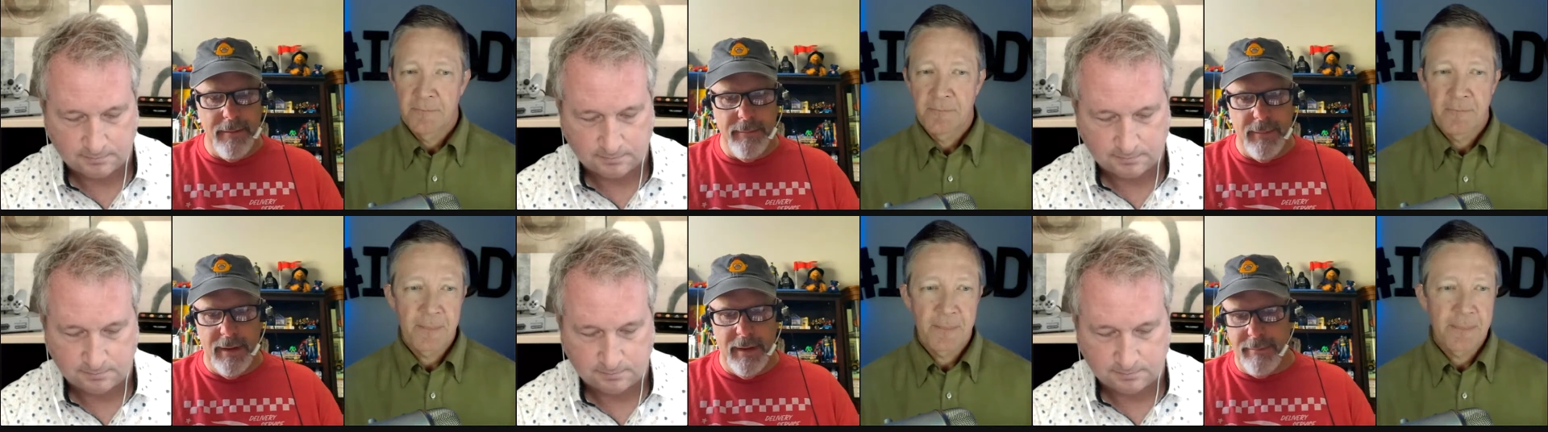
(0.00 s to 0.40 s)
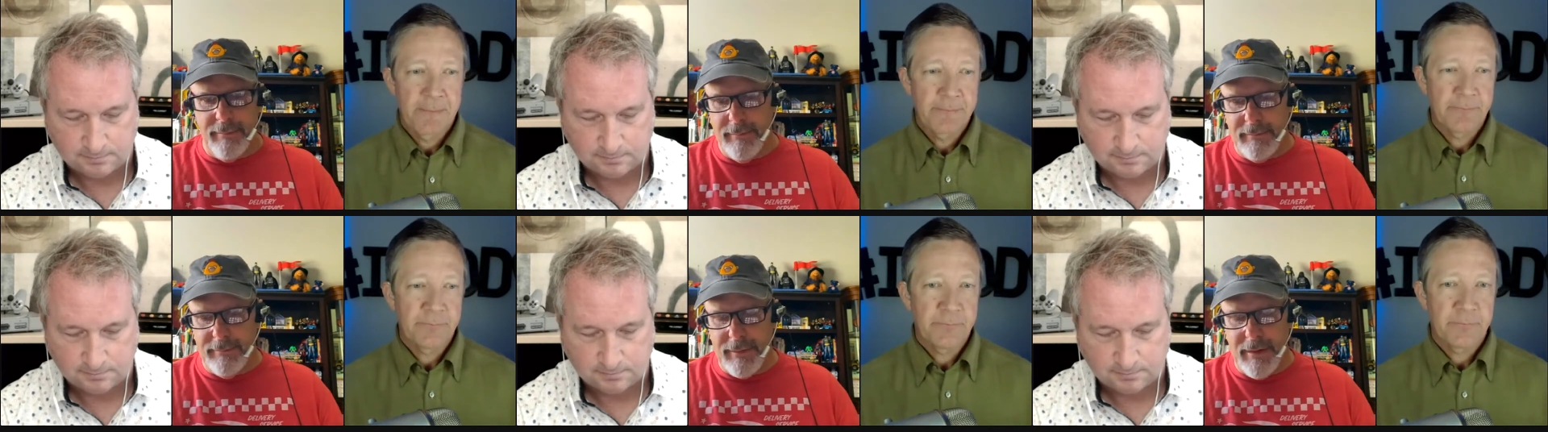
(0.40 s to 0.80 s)
Speaker 1: my
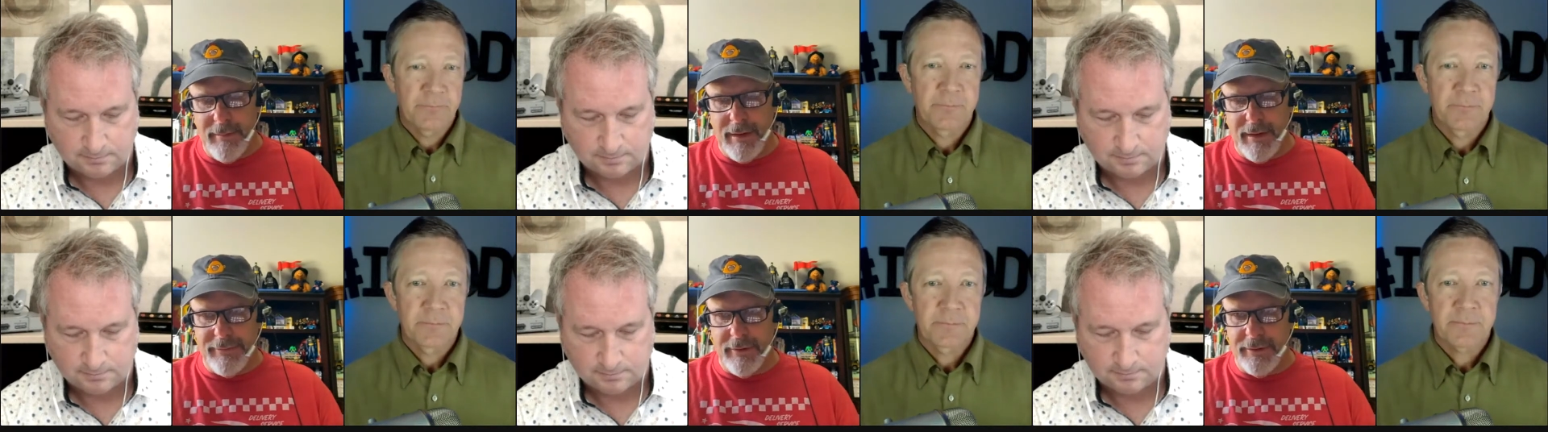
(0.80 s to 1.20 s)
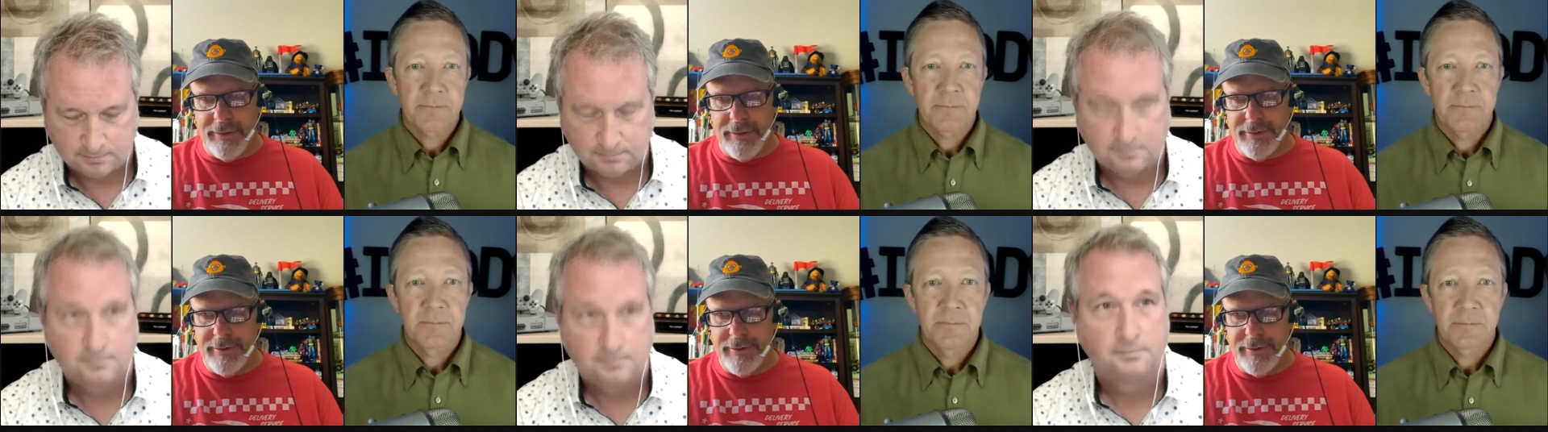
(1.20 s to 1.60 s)
probably my
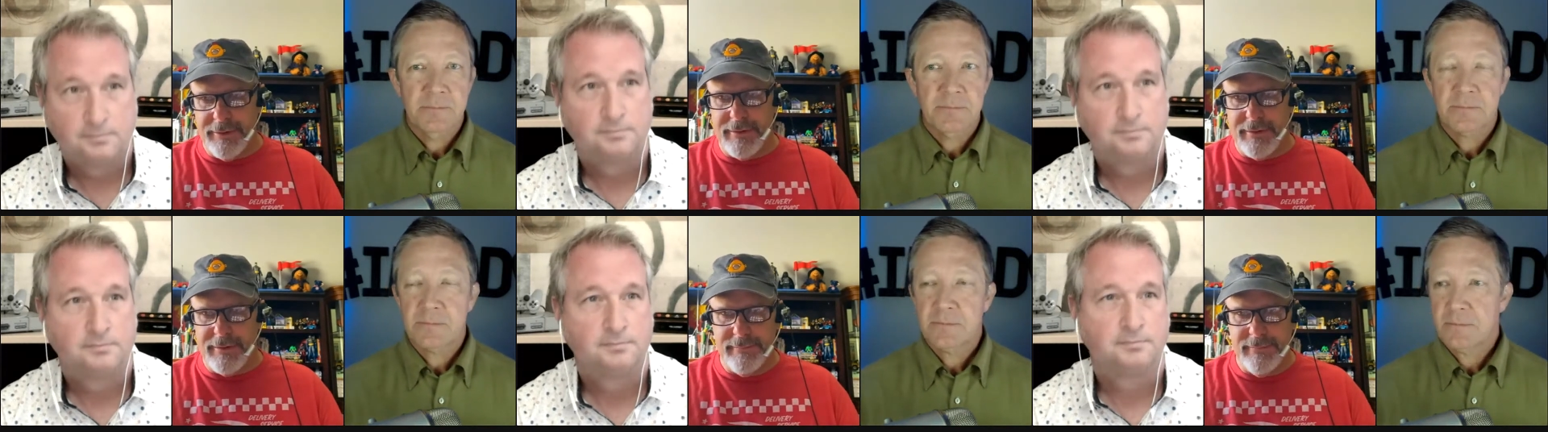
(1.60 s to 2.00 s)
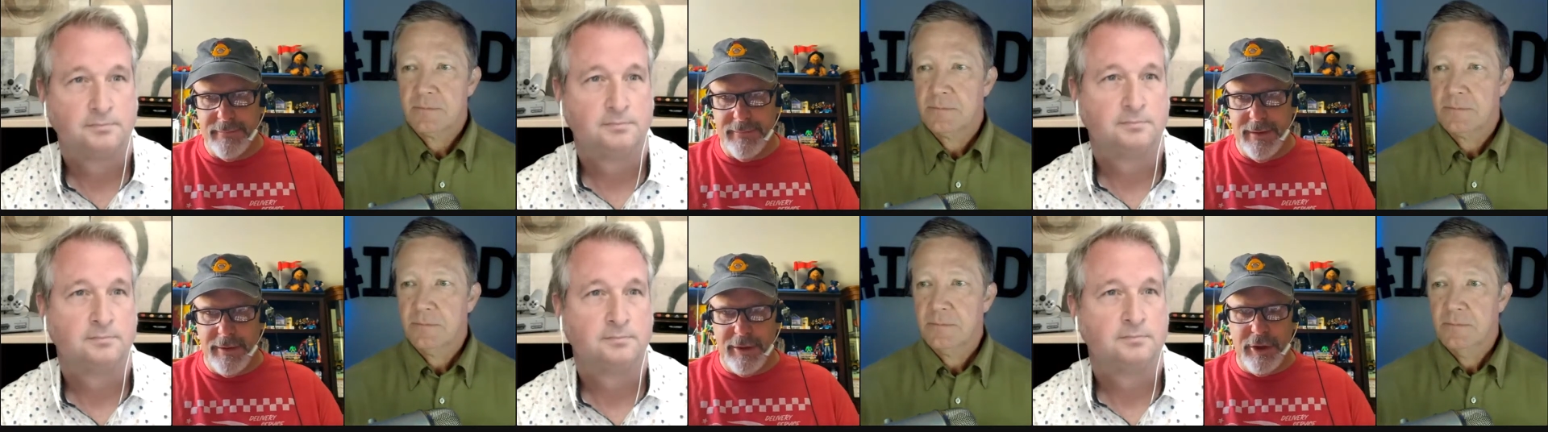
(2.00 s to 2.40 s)
first...
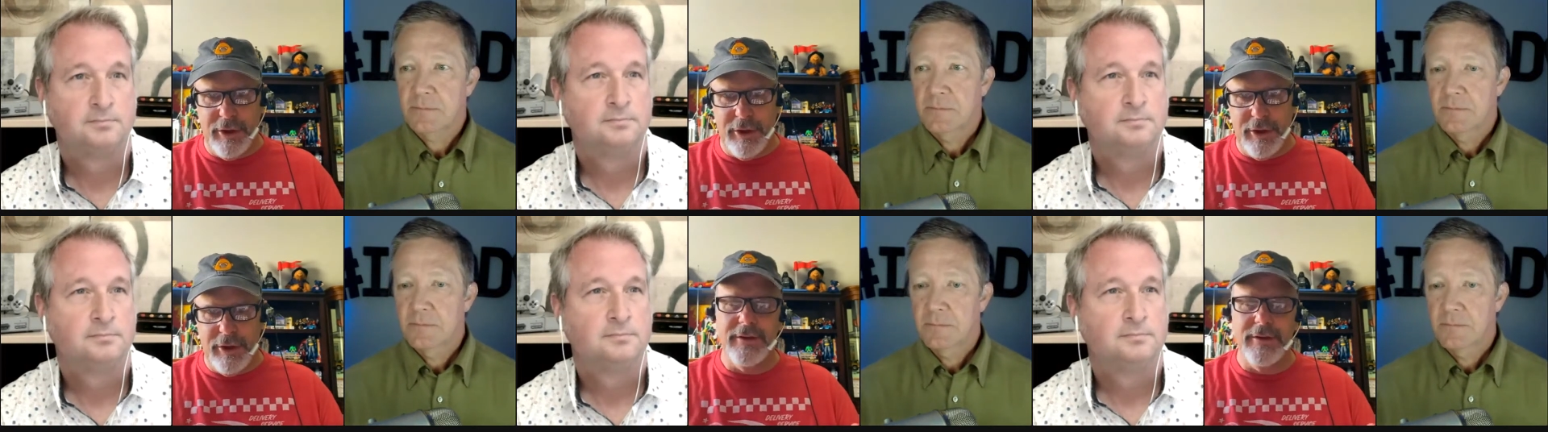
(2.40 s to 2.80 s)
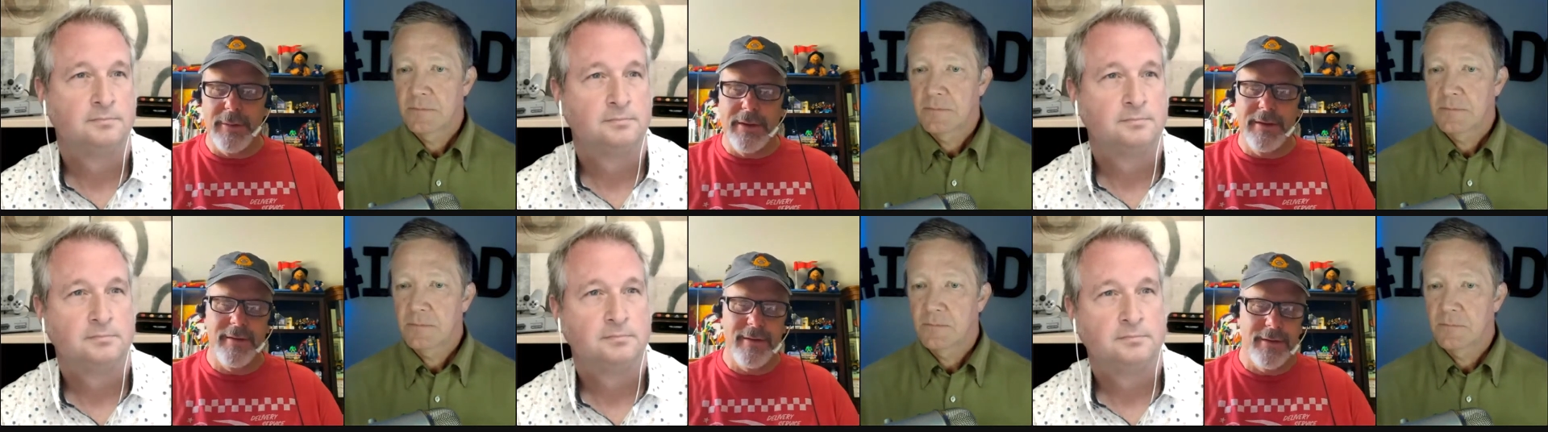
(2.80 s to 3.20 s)

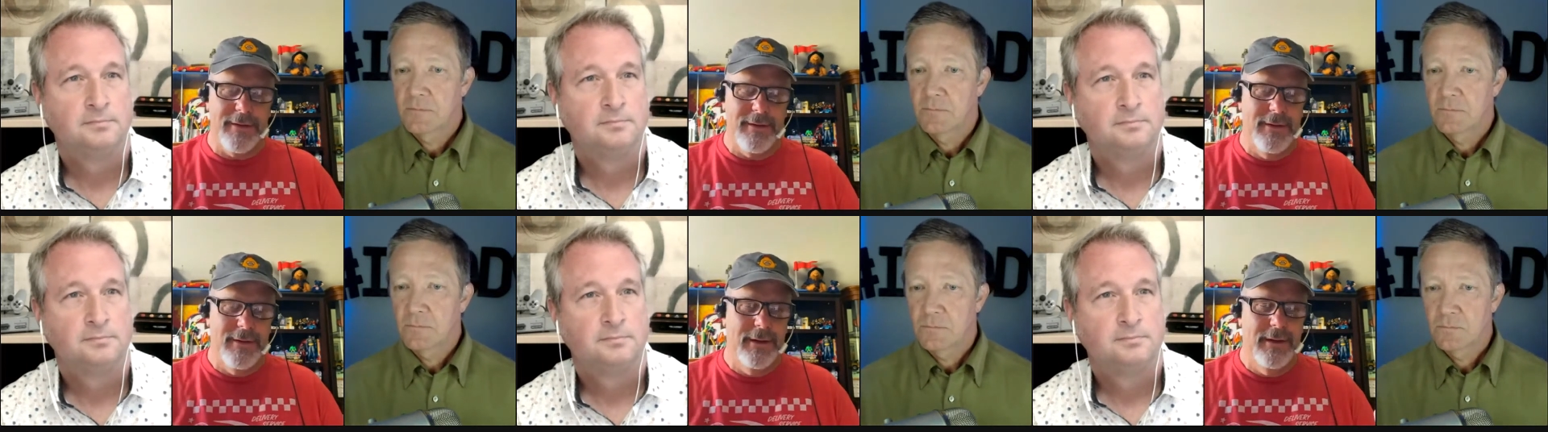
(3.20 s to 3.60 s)
encouragement.